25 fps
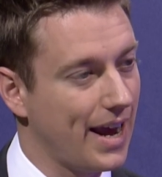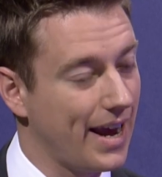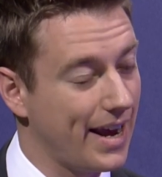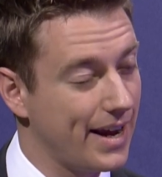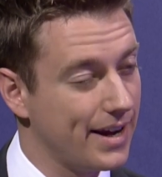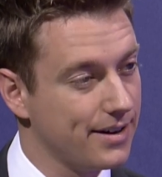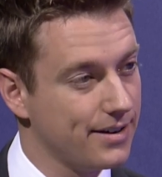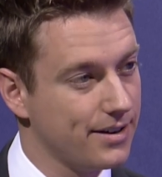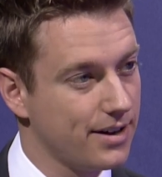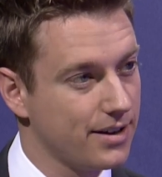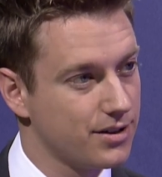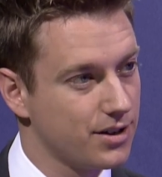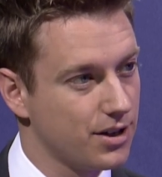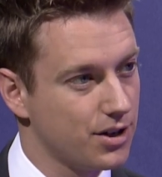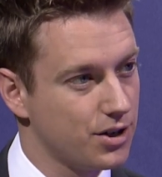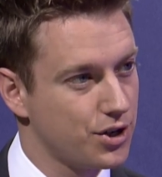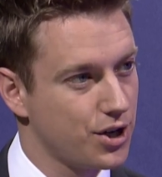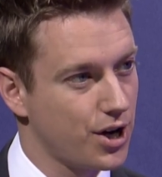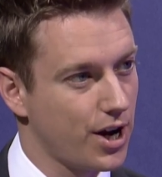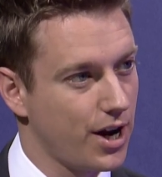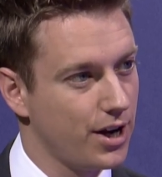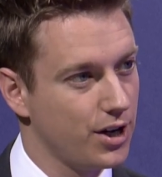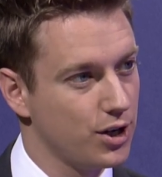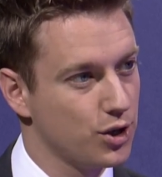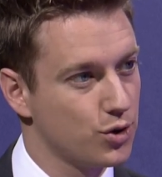and does it
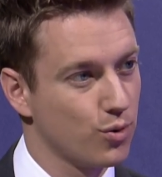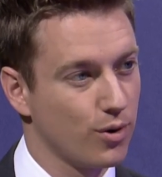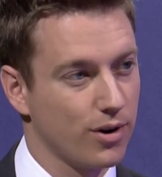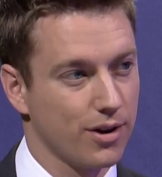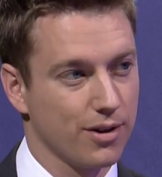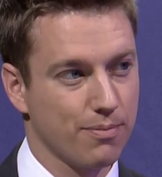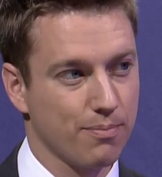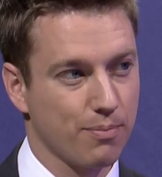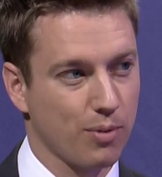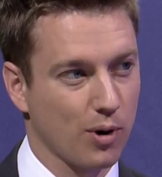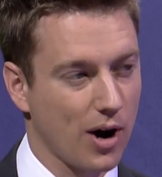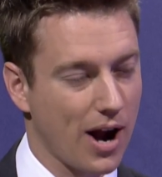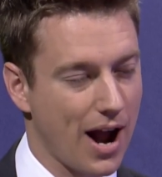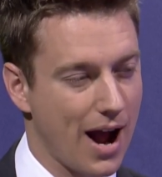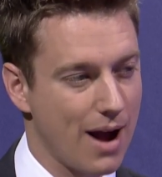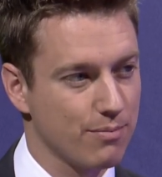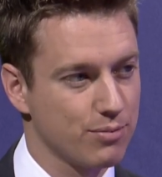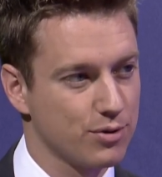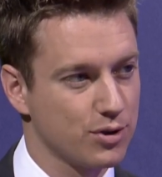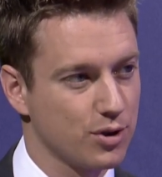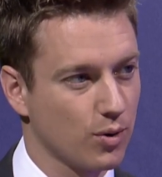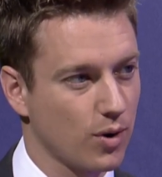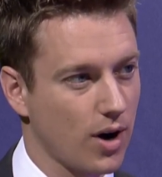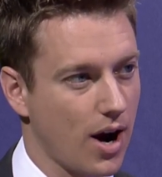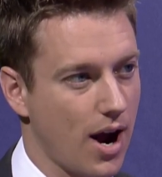change with
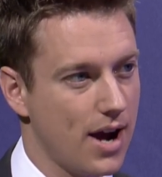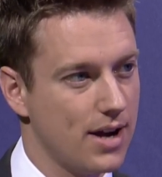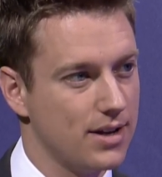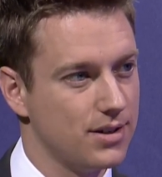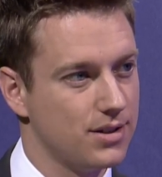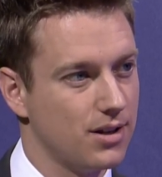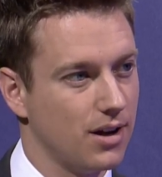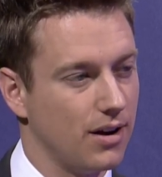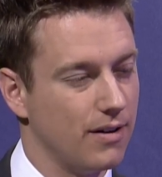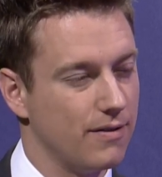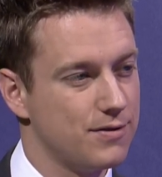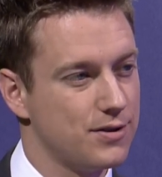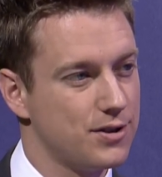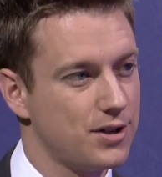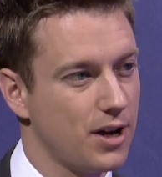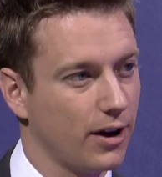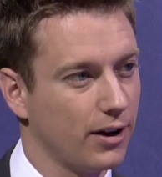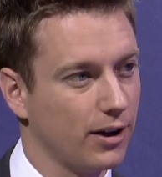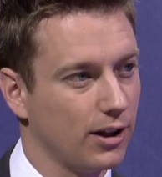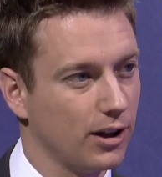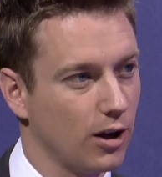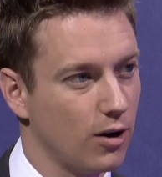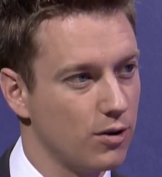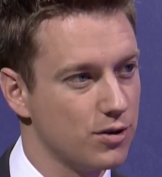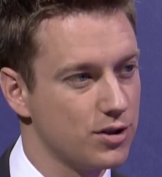perhaps the rise of
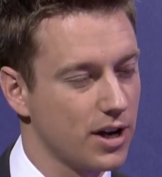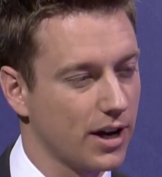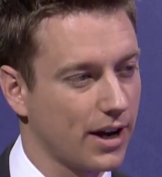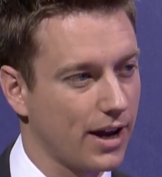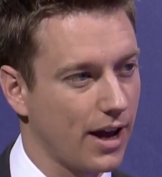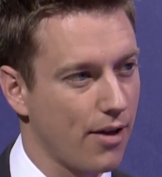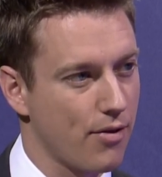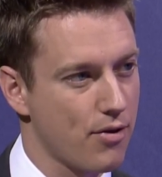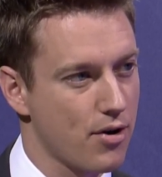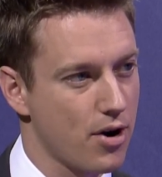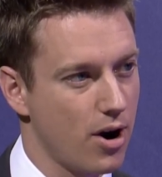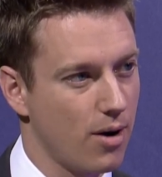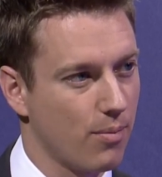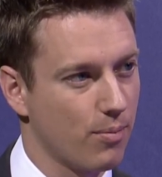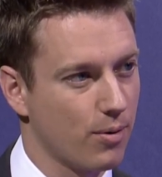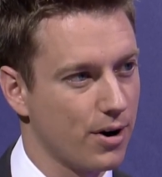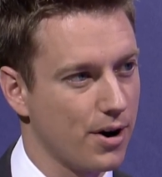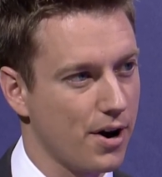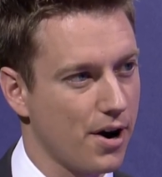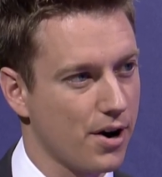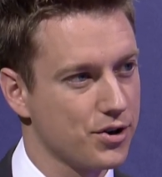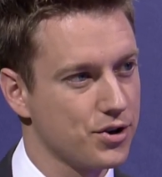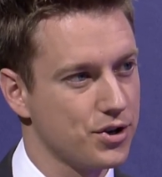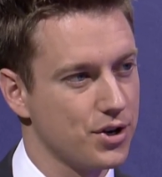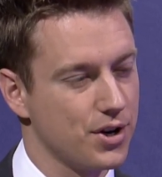cellulosic ethanol
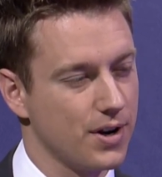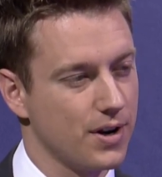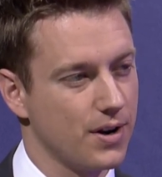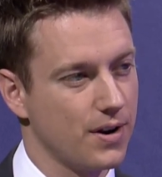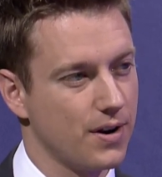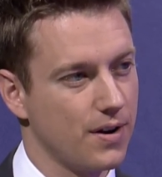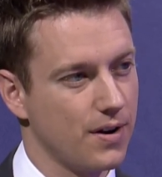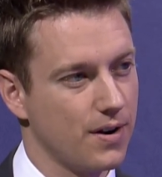production?